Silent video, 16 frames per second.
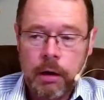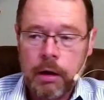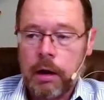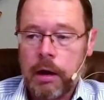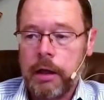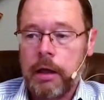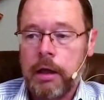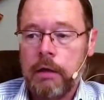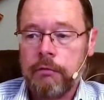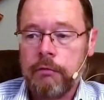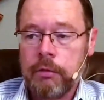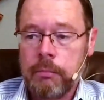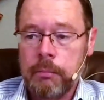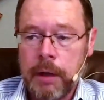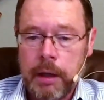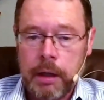I can
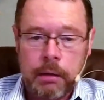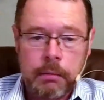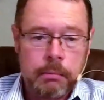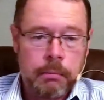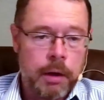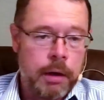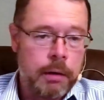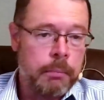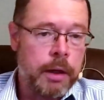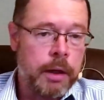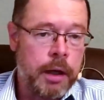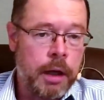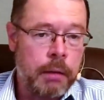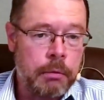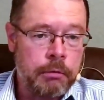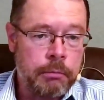covet my
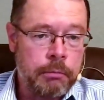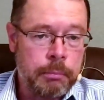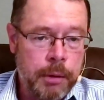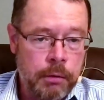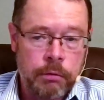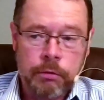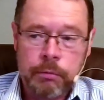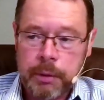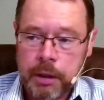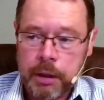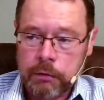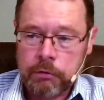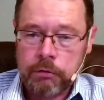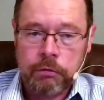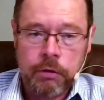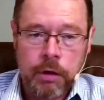neighbor's boat
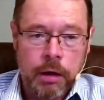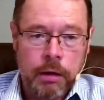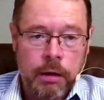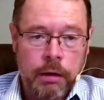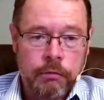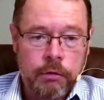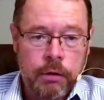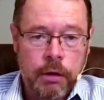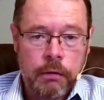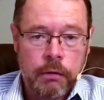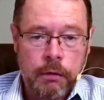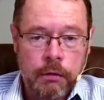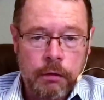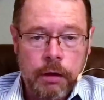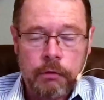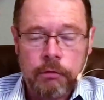because it's not listed in
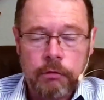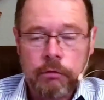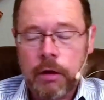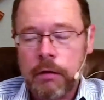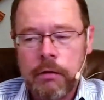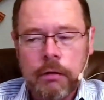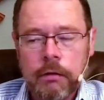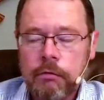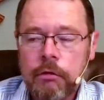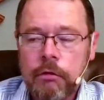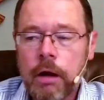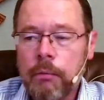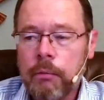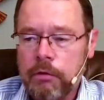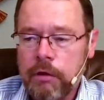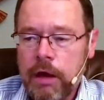the list. That's
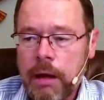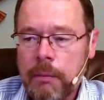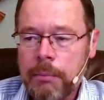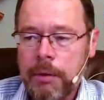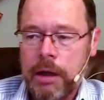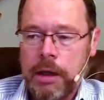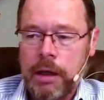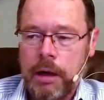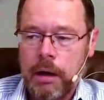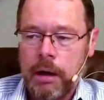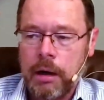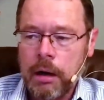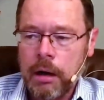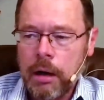not what's happening here.